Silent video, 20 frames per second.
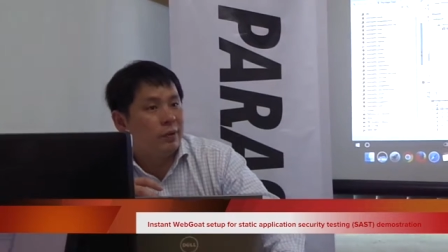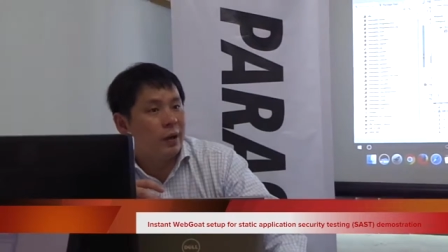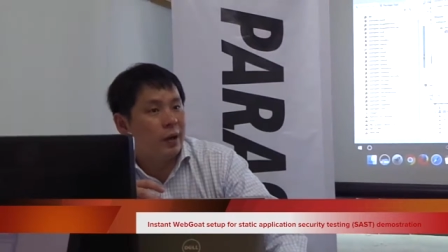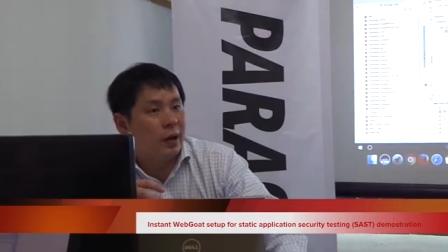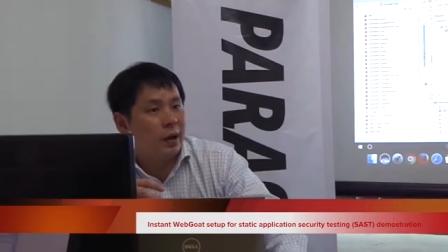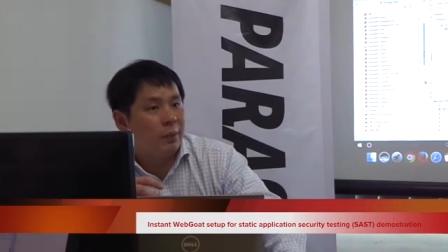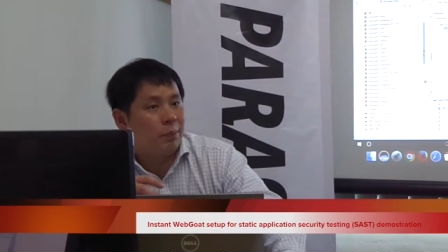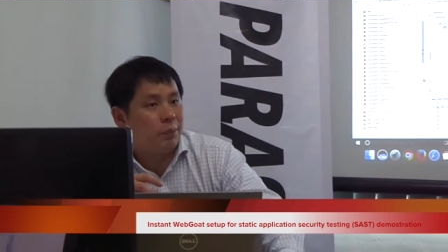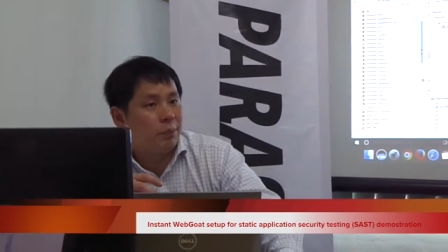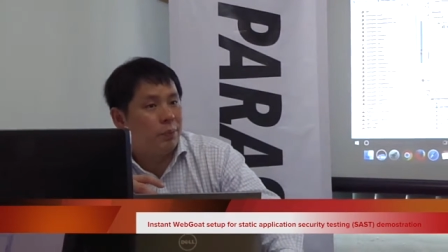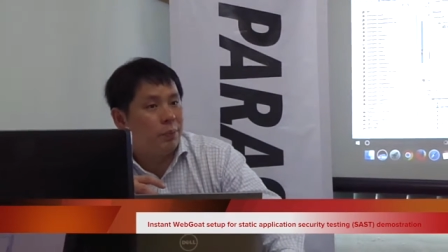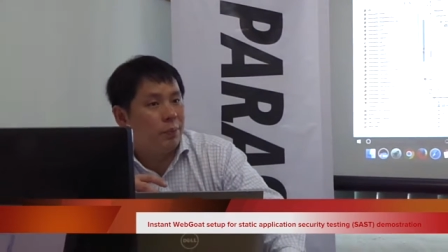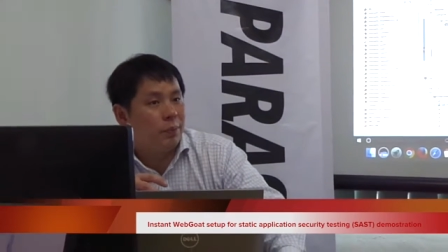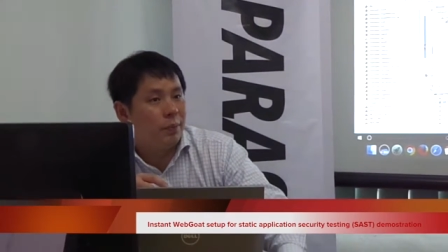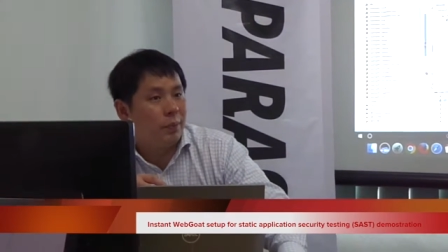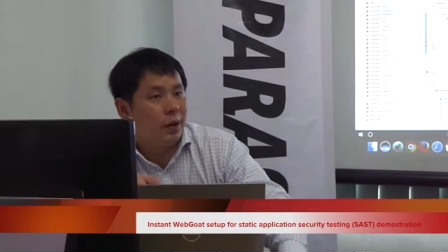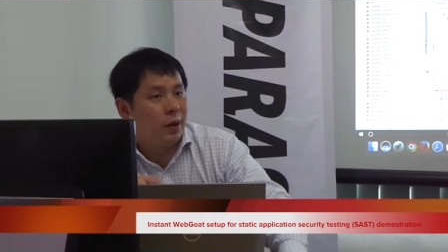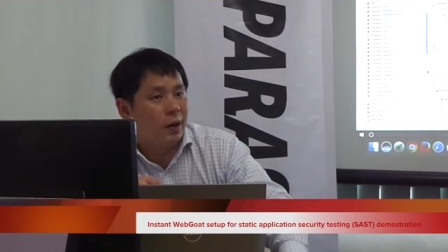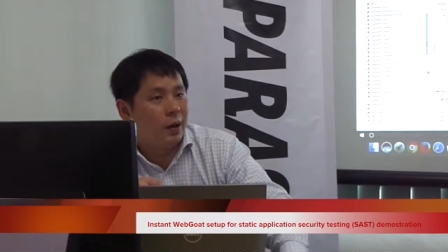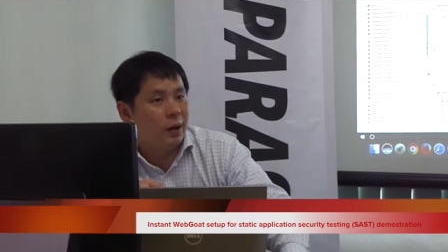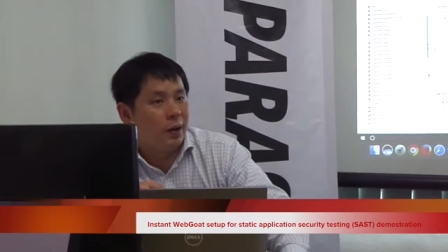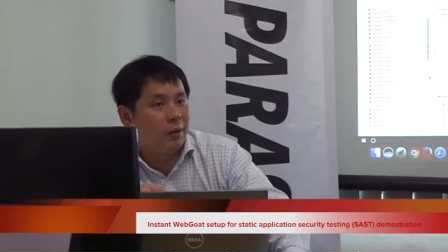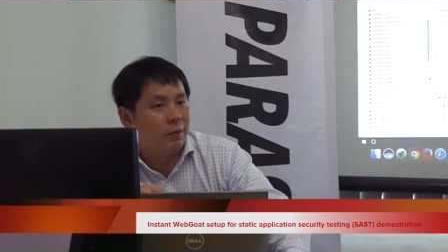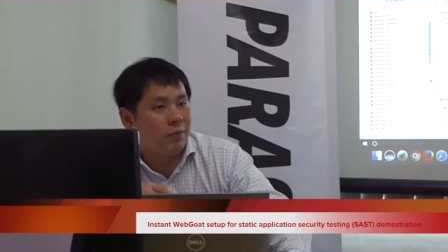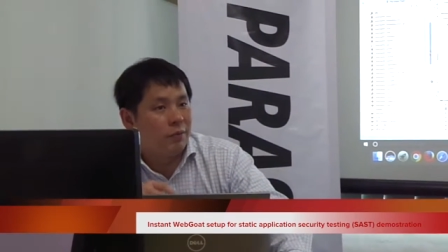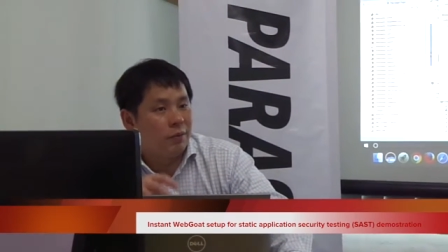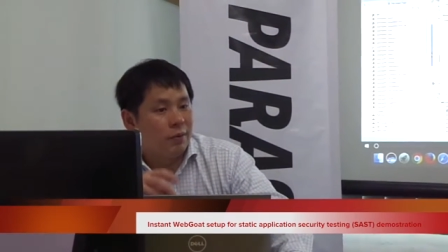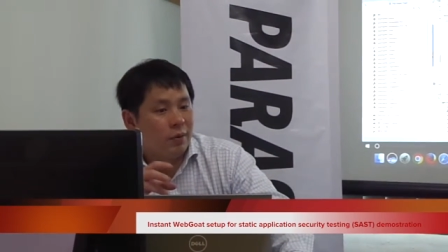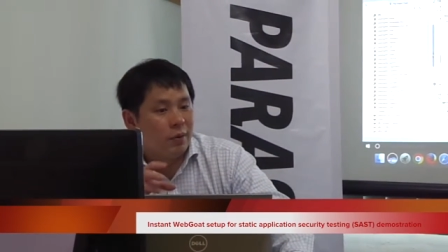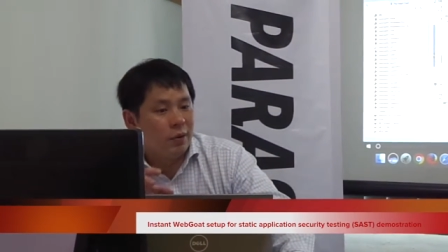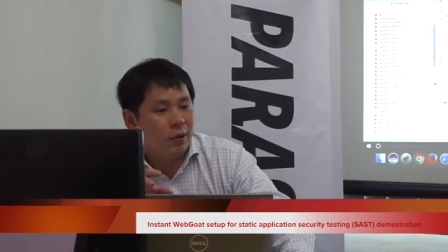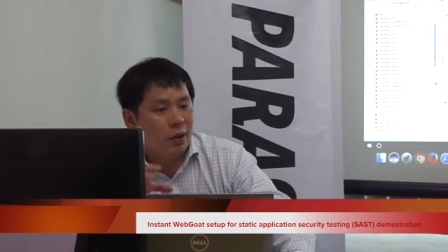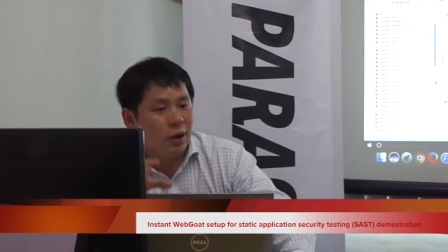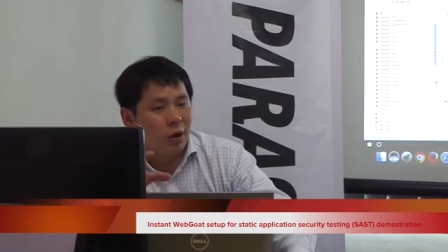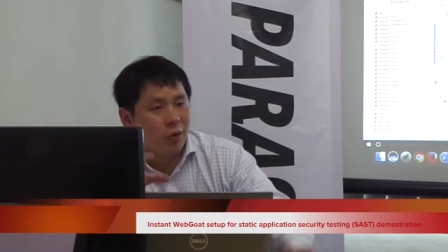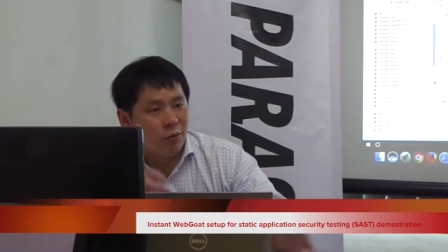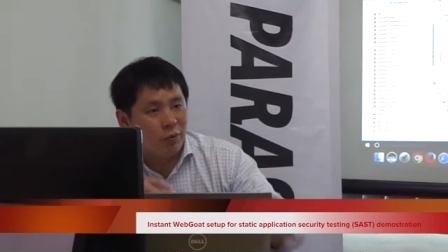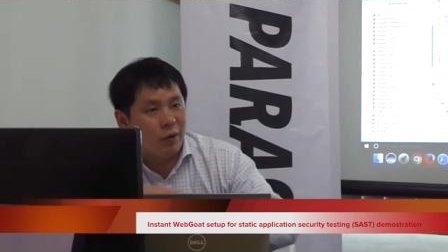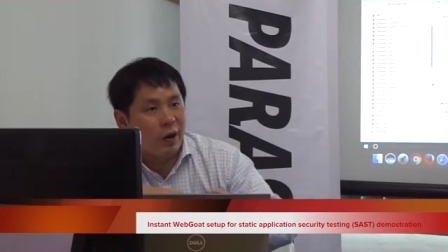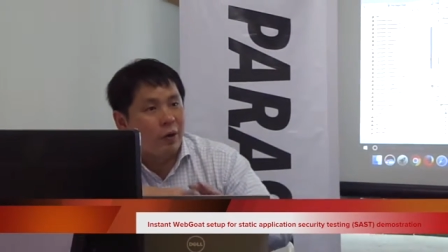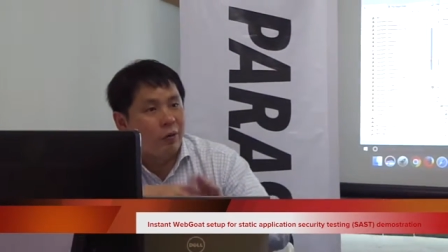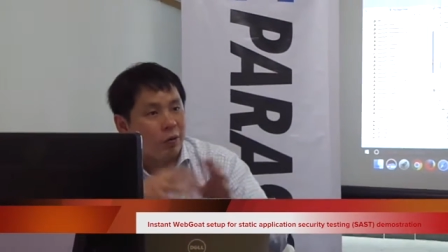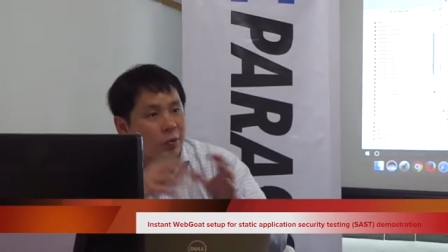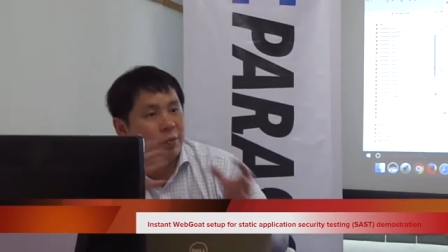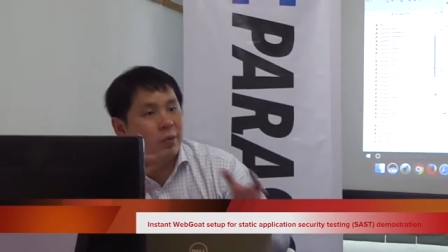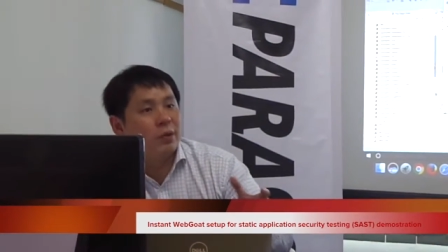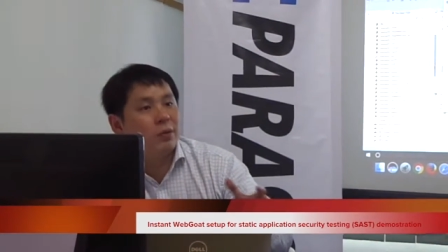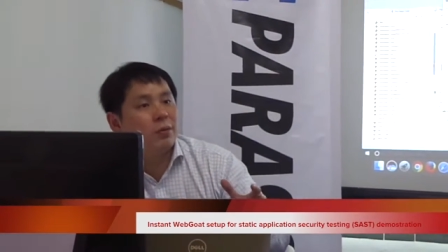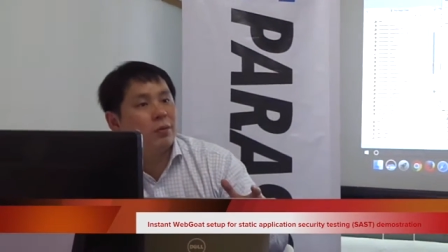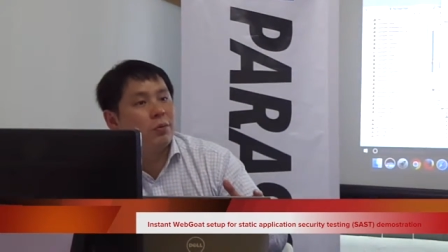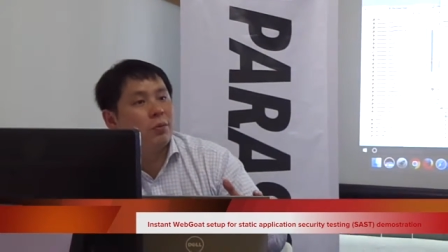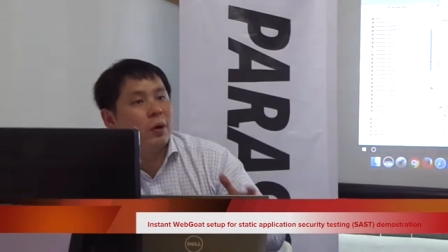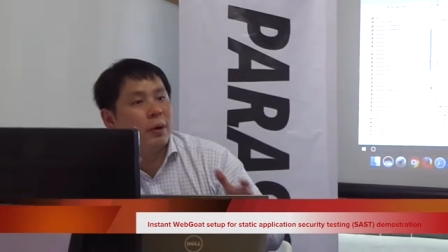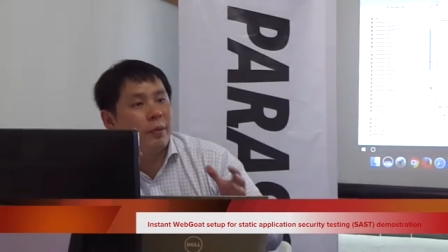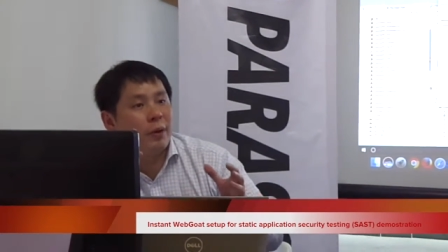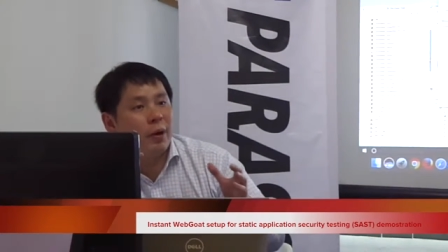a vulnerable